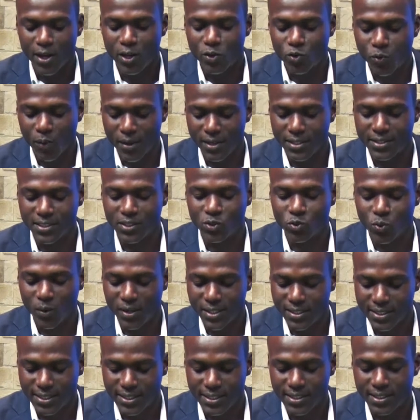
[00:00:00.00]

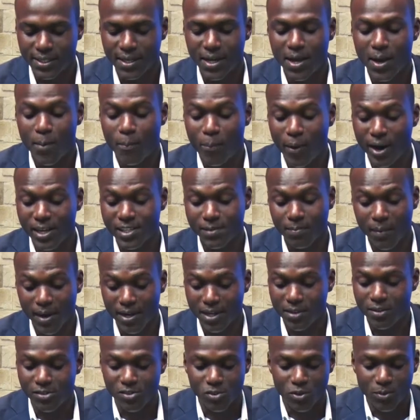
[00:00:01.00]
2020 prize money
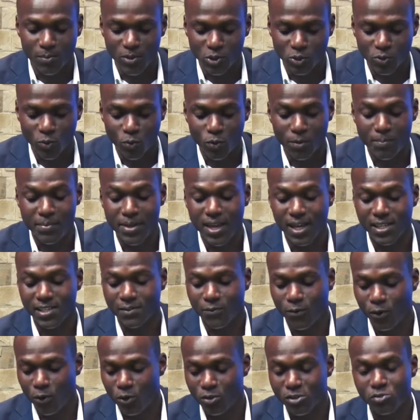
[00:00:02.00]
distribution will be as
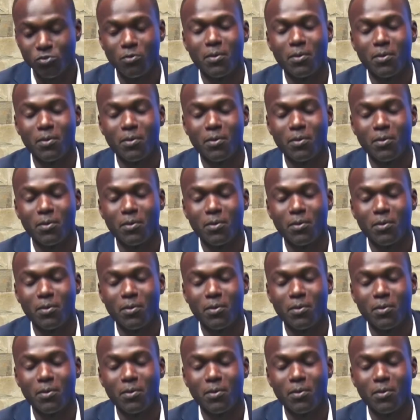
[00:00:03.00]
follows.